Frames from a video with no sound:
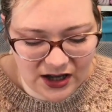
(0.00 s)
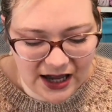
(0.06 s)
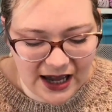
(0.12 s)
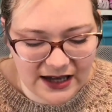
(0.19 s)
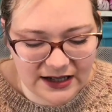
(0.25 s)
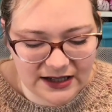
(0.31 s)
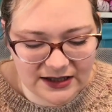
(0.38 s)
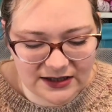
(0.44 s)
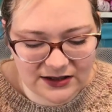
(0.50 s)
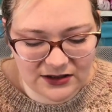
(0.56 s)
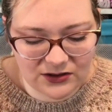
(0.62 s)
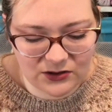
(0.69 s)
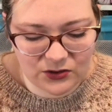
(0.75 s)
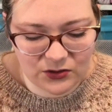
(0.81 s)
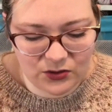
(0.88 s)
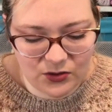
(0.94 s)
and it's
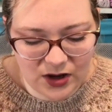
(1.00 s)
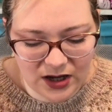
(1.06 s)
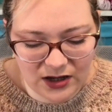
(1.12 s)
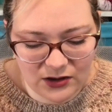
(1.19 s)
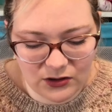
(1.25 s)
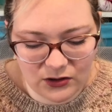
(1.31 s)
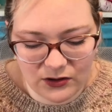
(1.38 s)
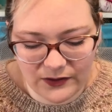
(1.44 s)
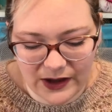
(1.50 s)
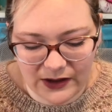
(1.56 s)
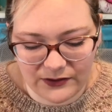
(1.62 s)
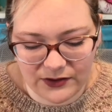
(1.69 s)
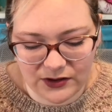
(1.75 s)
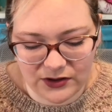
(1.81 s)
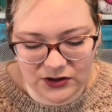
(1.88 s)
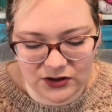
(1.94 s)
quite a lot of
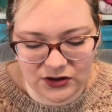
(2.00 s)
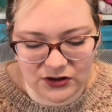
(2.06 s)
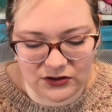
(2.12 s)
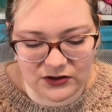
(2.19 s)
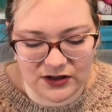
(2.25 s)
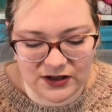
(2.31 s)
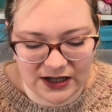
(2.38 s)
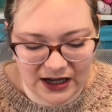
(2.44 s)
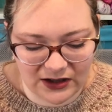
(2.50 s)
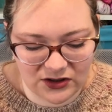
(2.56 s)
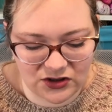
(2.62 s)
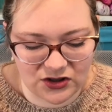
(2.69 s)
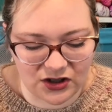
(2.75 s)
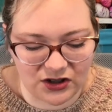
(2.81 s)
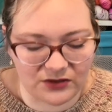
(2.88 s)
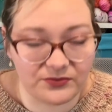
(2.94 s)
effort to do the
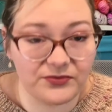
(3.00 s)
texture.